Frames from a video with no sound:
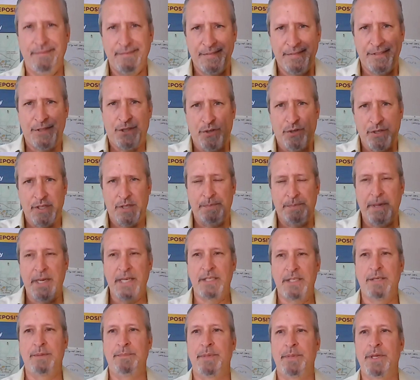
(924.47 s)
certain
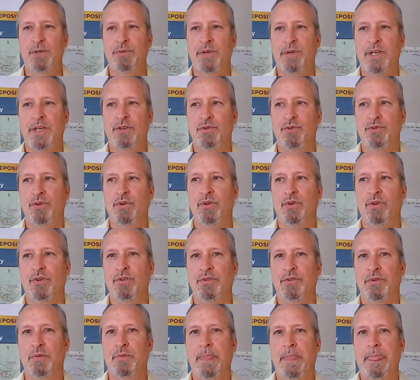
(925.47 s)
space in between drill
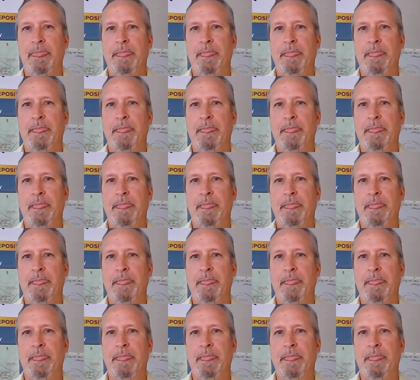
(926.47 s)
holes.